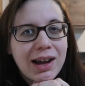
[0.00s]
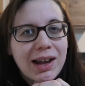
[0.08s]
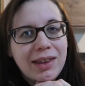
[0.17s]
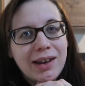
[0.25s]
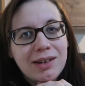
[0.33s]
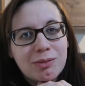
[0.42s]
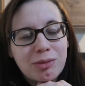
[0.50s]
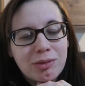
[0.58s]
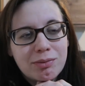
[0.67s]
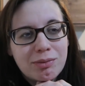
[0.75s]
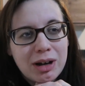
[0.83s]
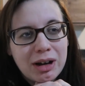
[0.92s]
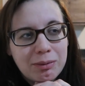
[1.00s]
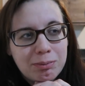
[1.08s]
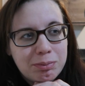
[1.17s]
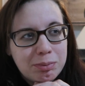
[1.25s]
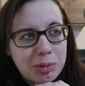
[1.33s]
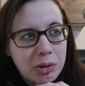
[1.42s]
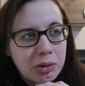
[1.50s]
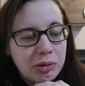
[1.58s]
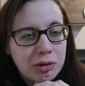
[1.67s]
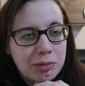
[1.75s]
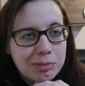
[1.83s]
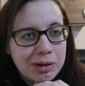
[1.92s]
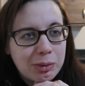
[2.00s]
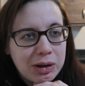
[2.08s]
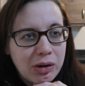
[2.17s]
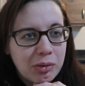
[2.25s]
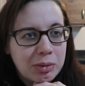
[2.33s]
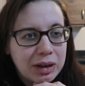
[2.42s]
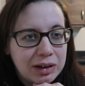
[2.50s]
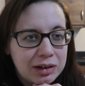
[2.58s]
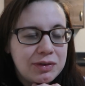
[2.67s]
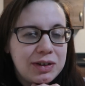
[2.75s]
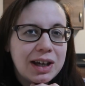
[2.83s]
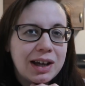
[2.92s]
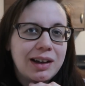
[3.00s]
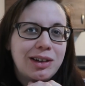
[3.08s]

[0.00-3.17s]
and then when I put all of my weight on with Olivia,